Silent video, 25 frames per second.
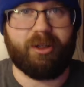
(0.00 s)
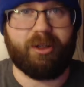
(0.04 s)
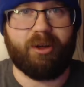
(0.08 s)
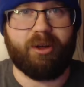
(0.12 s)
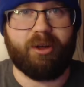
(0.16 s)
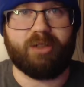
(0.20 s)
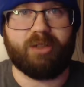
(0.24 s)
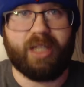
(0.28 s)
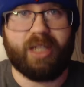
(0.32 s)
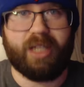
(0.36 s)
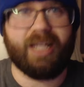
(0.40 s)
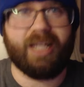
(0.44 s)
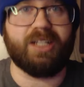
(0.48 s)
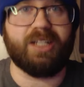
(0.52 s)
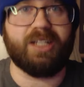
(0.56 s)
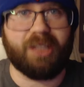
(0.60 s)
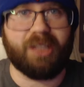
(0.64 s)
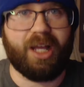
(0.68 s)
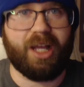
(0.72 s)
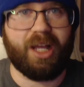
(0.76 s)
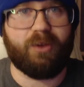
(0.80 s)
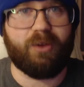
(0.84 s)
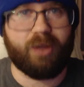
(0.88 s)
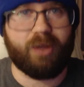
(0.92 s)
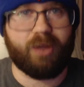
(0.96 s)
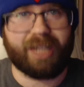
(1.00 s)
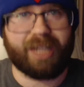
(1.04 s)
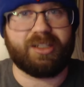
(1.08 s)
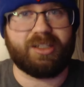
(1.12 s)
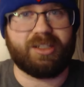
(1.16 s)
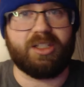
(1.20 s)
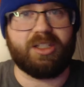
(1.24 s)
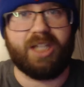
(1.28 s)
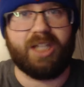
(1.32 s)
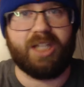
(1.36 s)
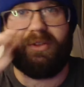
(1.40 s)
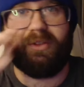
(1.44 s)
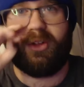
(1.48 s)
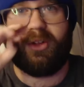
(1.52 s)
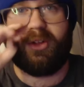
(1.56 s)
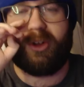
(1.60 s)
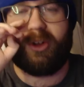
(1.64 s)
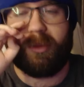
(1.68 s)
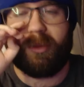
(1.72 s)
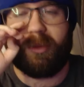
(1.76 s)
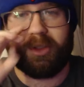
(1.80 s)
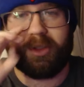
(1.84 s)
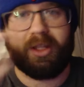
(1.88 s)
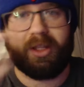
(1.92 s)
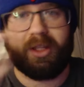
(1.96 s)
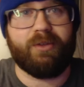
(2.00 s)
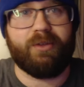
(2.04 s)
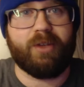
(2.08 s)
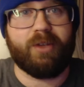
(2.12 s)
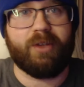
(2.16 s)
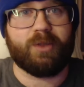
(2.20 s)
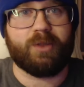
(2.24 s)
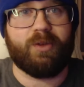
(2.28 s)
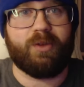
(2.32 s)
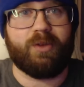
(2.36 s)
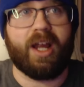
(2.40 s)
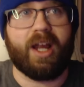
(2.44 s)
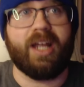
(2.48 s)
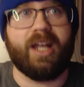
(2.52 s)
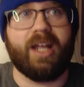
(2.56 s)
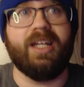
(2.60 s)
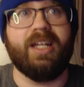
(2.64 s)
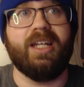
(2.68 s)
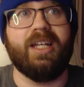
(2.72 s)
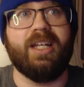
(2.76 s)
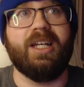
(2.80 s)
you know, to his level, Lex's level, in terms of that fist fight.